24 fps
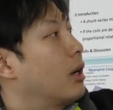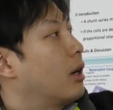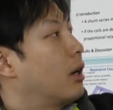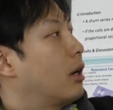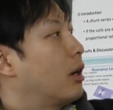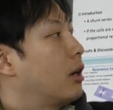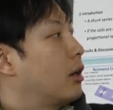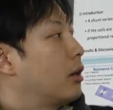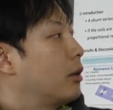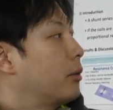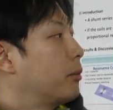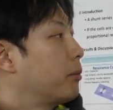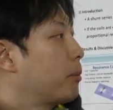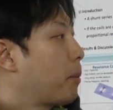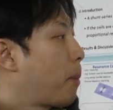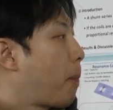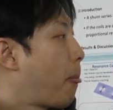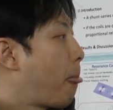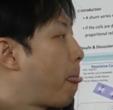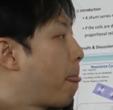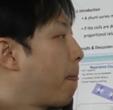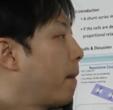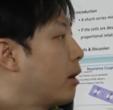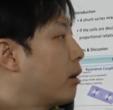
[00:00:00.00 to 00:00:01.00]
um,
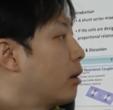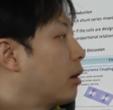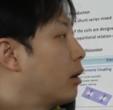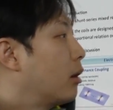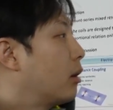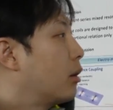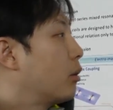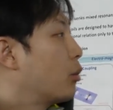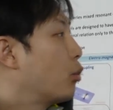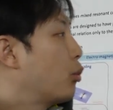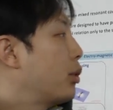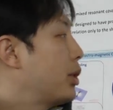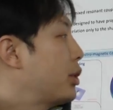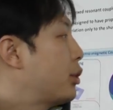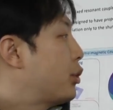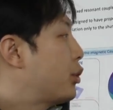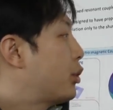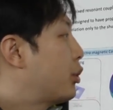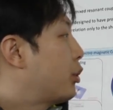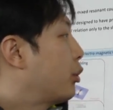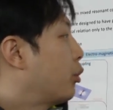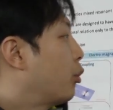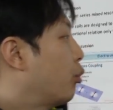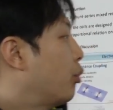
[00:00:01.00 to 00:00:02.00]
We,
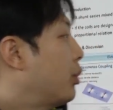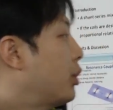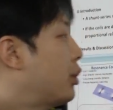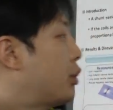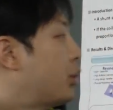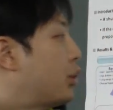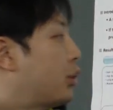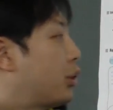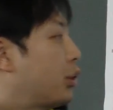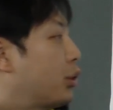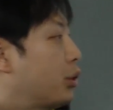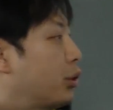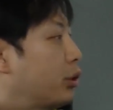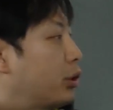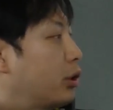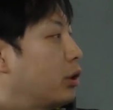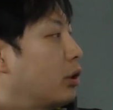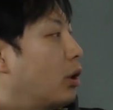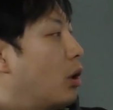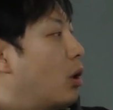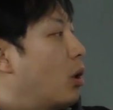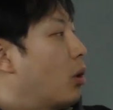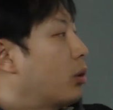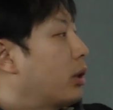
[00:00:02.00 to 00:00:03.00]
sh we should
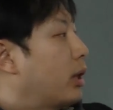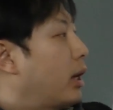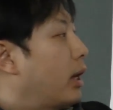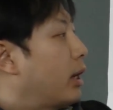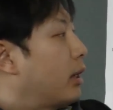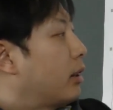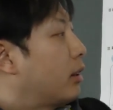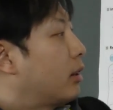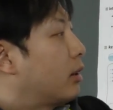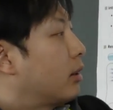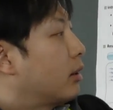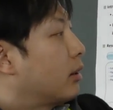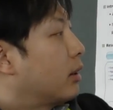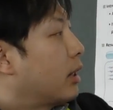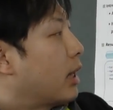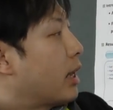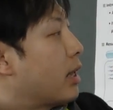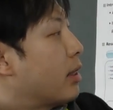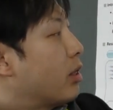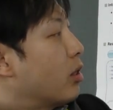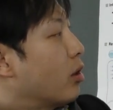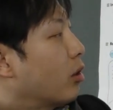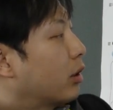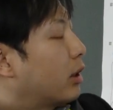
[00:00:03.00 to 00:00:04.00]
locate the
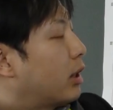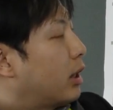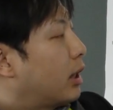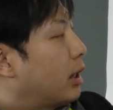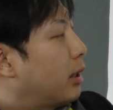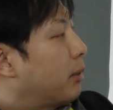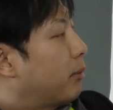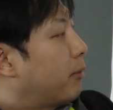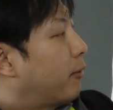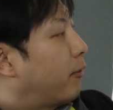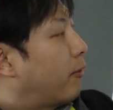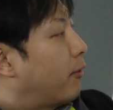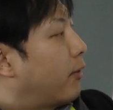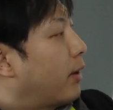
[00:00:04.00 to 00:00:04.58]
inductive